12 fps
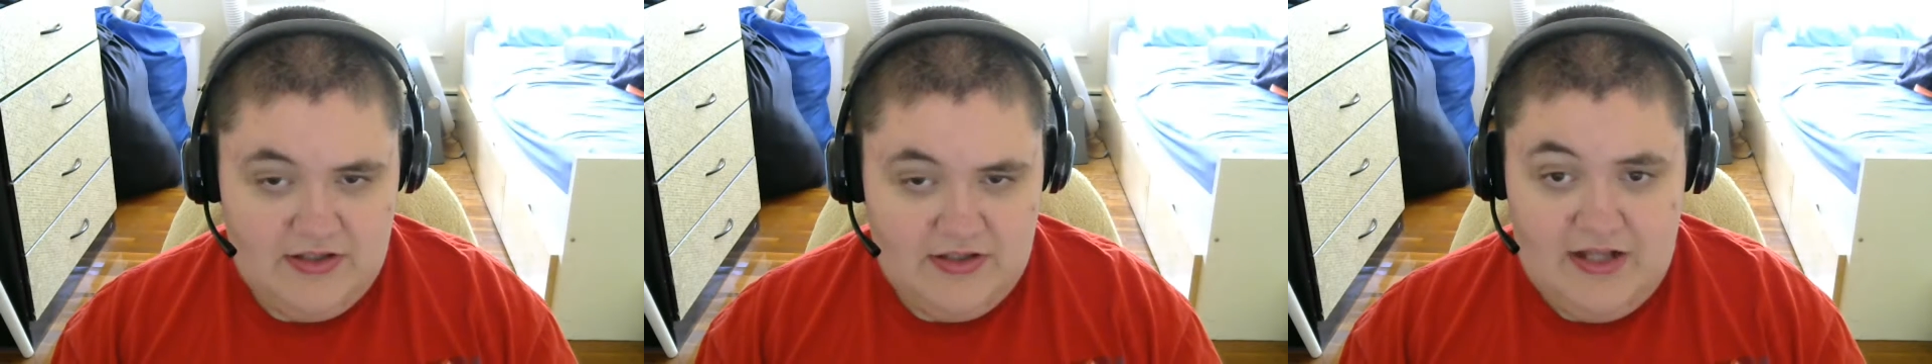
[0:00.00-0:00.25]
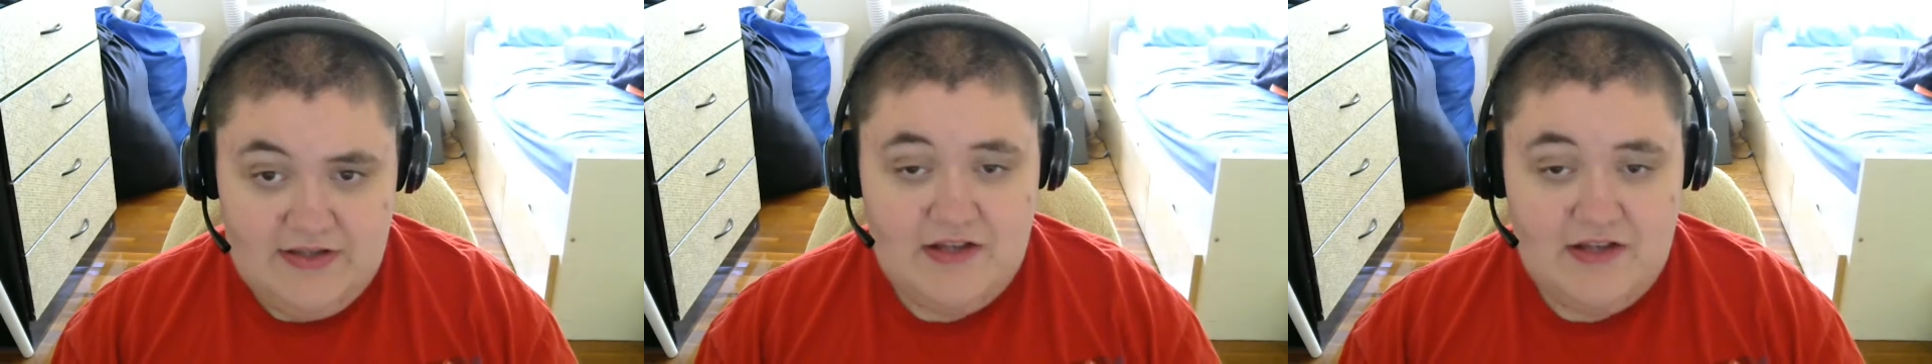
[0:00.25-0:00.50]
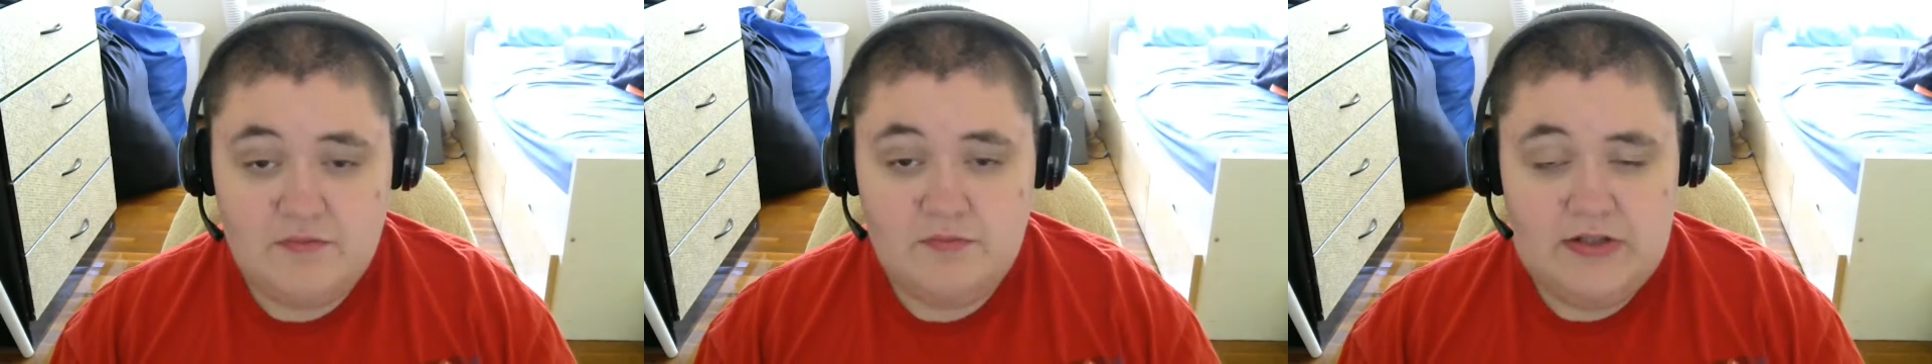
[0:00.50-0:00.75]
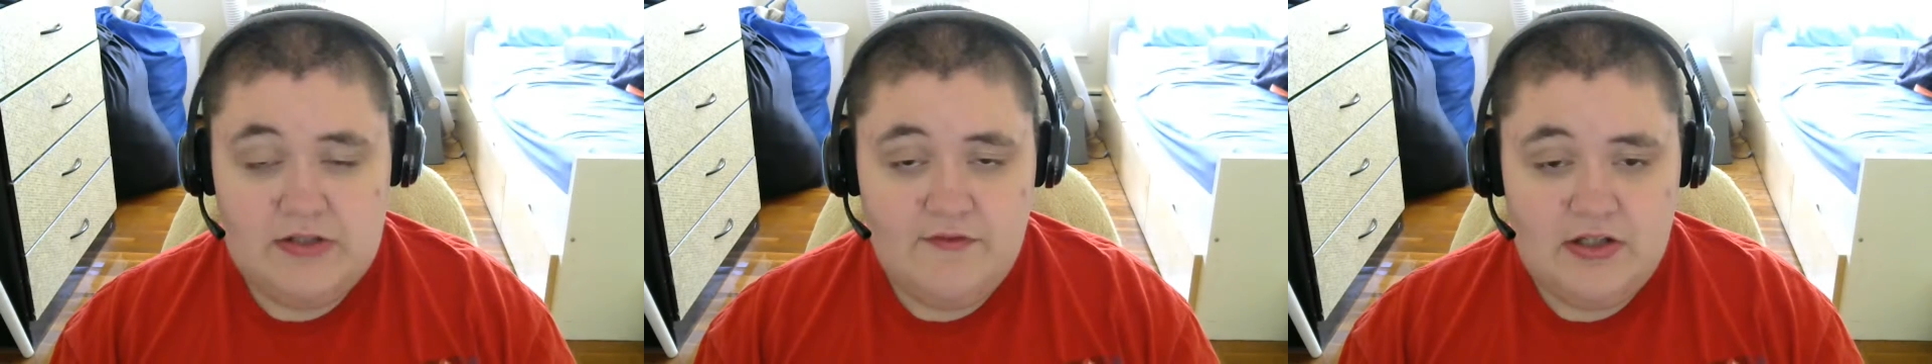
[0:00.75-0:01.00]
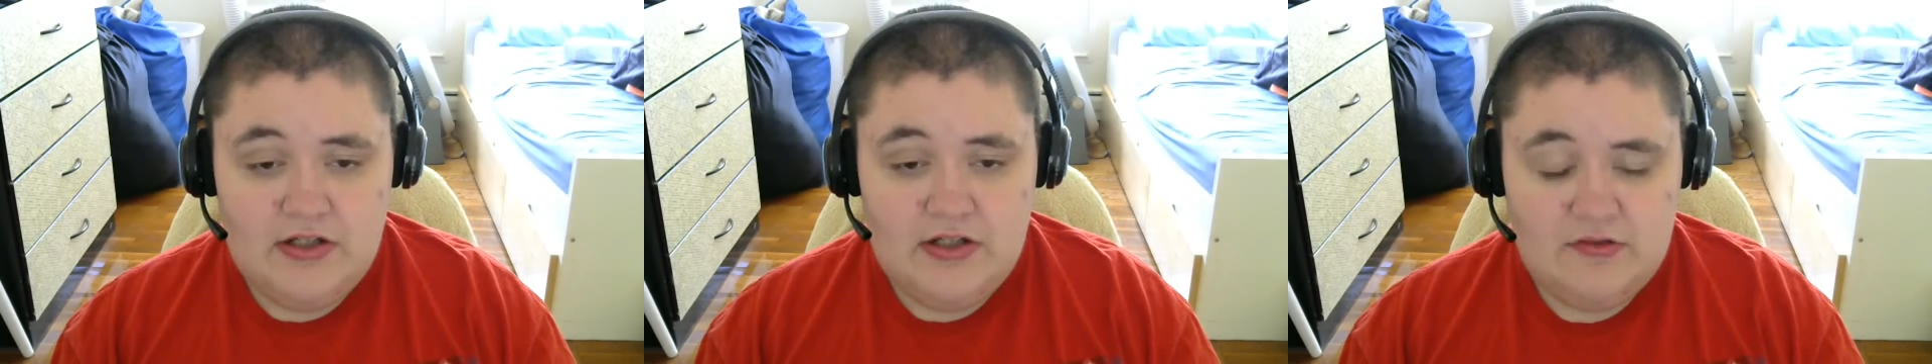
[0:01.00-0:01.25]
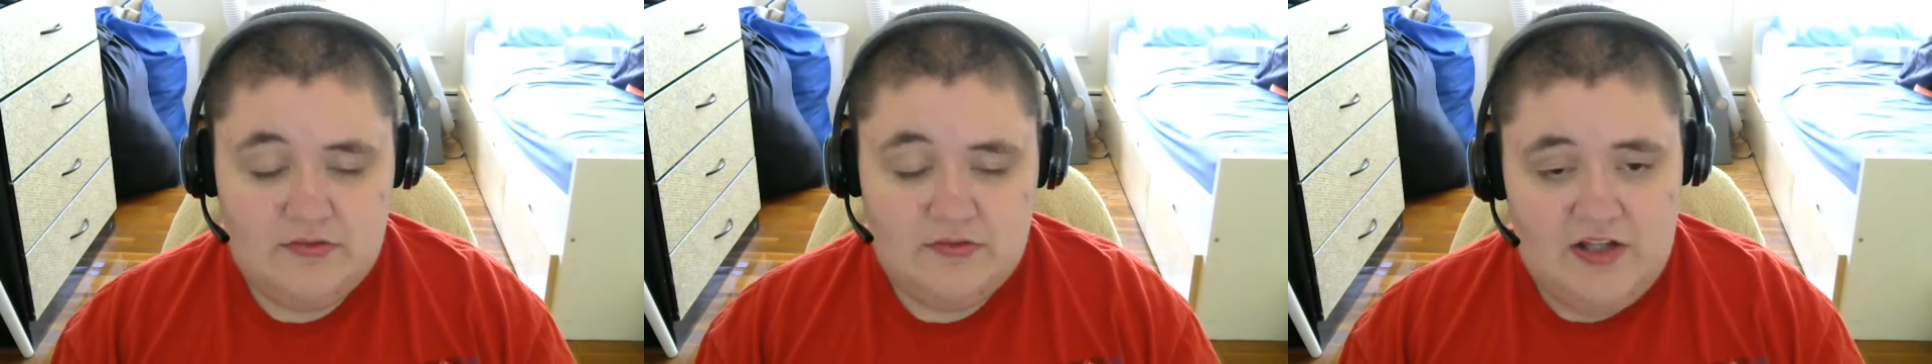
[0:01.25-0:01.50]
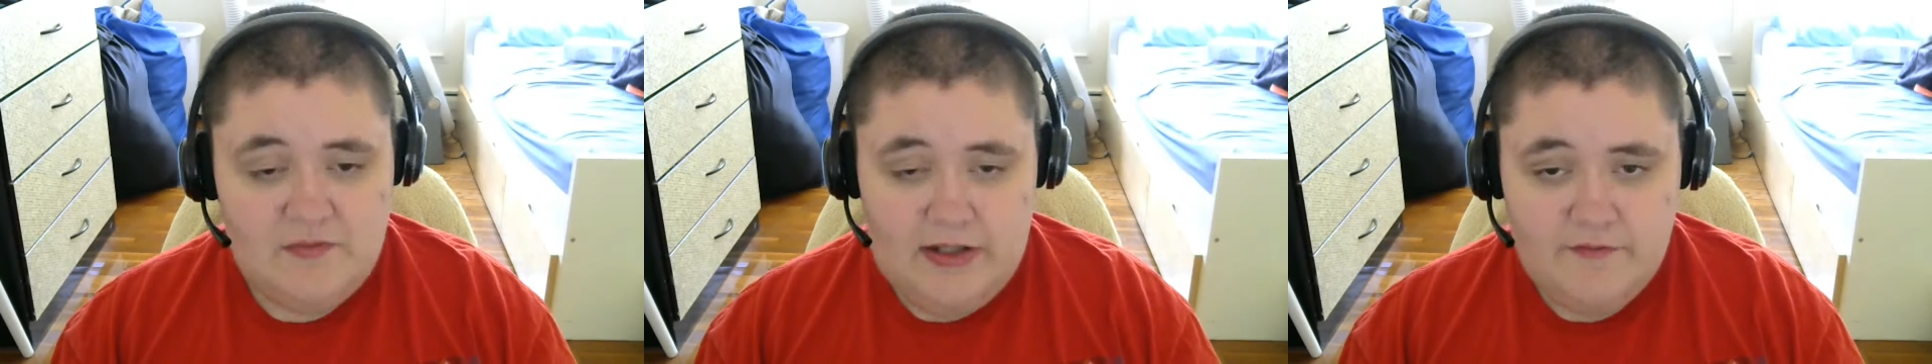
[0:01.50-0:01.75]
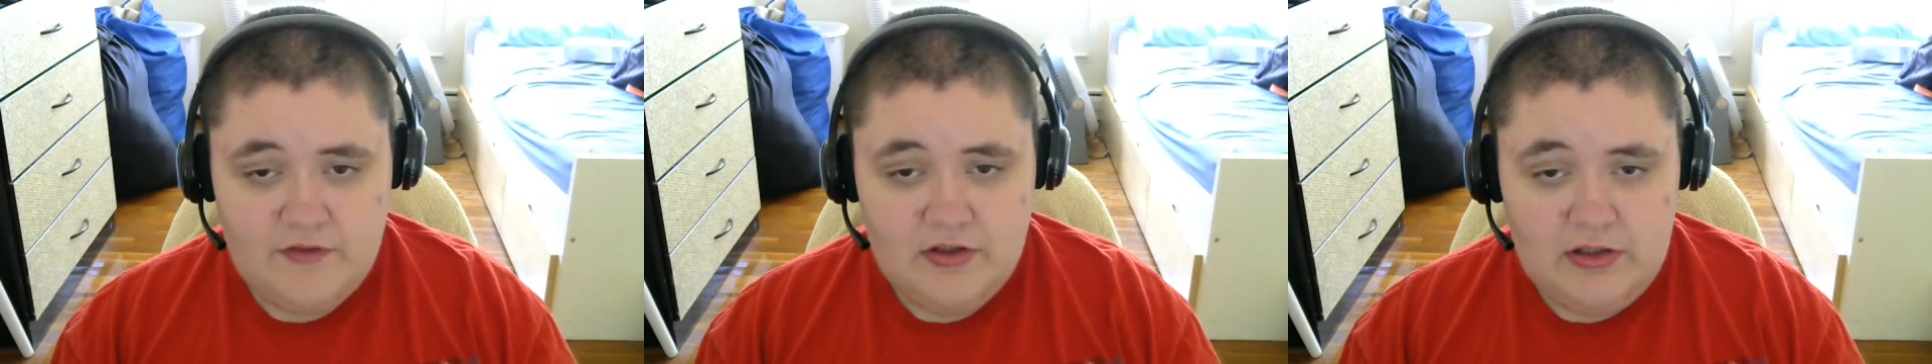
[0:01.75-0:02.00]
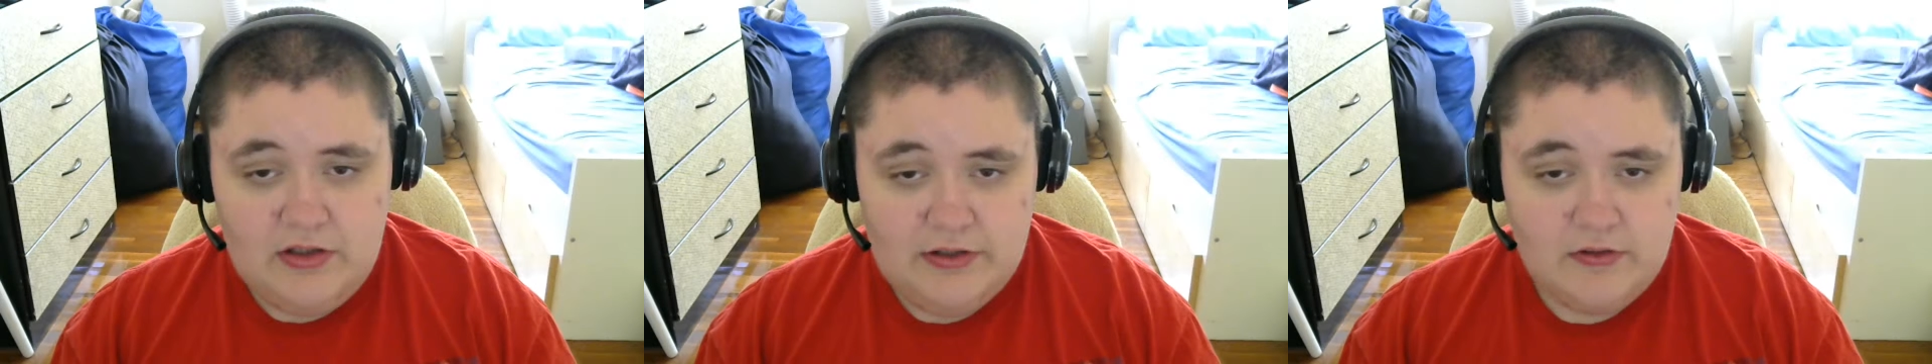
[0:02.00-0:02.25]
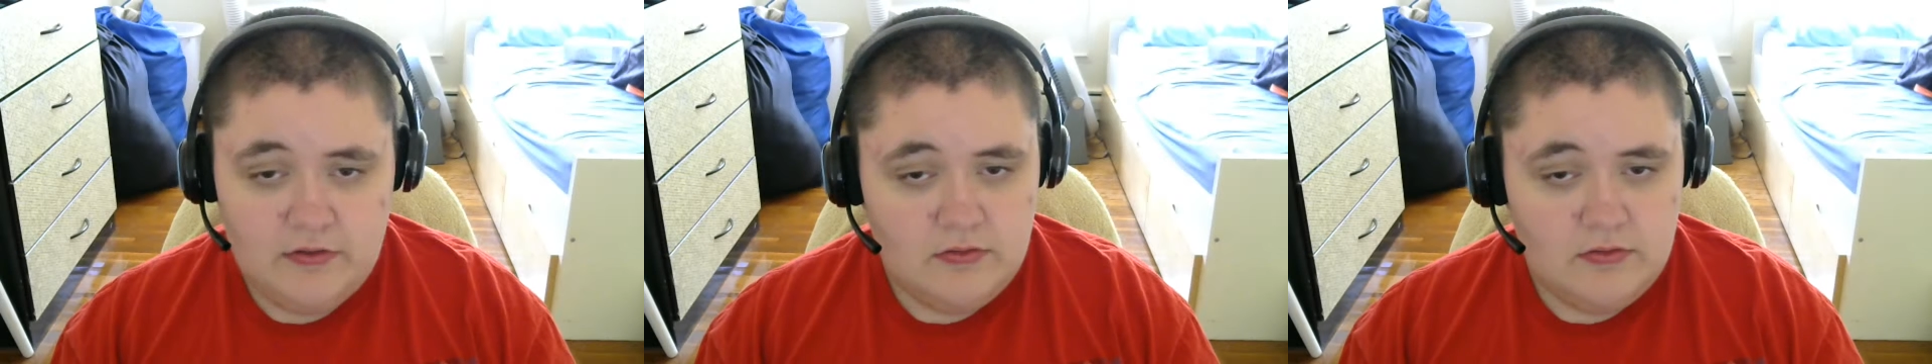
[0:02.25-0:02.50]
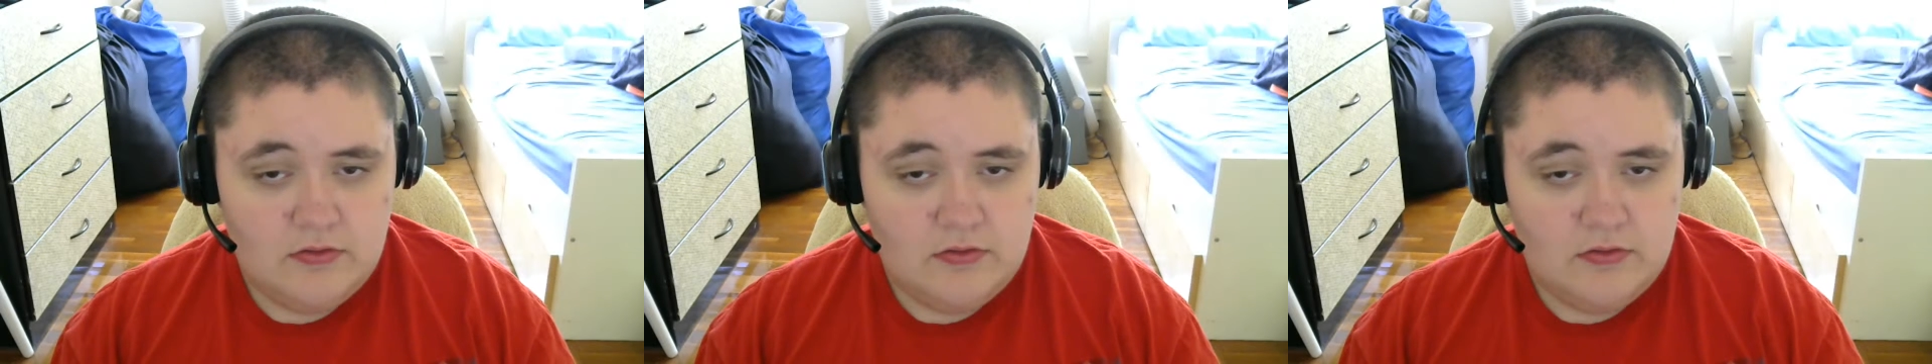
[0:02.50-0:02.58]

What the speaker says: That's whatever the hell. That's what I feel like.